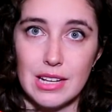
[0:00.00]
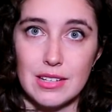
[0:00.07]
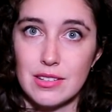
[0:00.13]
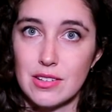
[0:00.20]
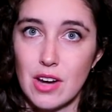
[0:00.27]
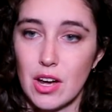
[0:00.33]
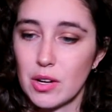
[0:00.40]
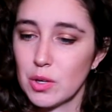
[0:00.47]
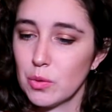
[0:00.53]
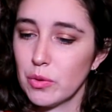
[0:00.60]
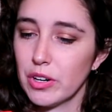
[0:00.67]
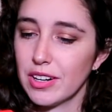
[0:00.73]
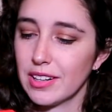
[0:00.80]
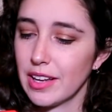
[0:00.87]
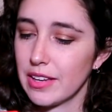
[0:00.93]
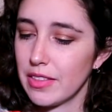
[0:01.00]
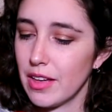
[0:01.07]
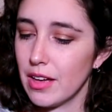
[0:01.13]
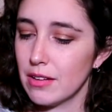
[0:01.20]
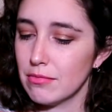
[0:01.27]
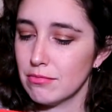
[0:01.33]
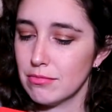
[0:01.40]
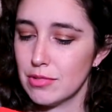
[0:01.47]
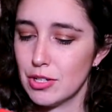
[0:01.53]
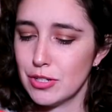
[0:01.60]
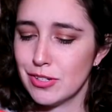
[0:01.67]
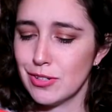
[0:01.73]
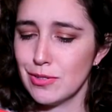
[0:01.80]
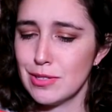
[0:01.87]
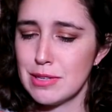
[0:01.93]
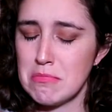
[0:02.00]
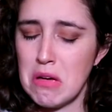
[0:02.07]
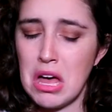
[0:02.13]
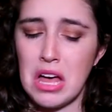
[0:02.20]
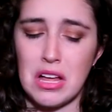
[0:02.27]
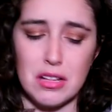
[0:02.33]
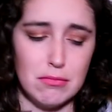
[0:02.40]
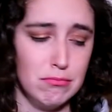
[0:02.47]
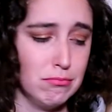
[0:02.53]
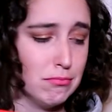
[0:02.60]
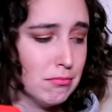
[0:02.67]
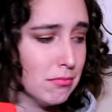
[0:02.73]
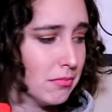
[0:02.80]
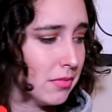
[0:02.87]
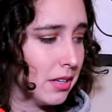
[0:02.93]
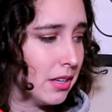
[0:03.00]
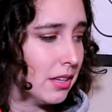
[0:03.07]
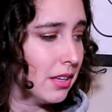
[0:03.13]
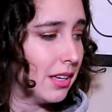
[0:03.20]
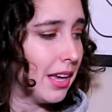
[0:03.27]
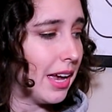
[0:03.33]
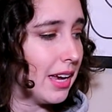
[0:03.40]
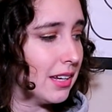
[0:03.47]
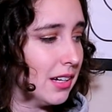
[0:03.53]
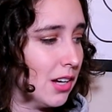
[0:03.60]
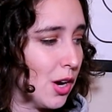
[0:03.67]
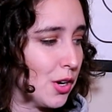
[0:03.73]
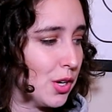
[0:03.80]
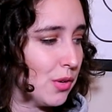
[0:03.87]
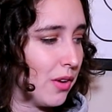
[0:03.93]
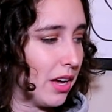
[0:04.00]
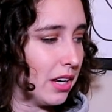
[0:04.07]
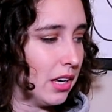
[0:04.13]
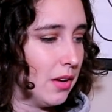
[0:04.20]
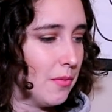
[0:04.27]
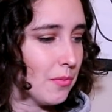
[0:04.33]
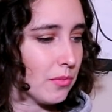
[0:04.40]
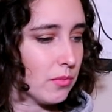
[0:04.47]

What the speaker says: it's not going to work like that. They're too small. Aiden, are you ready?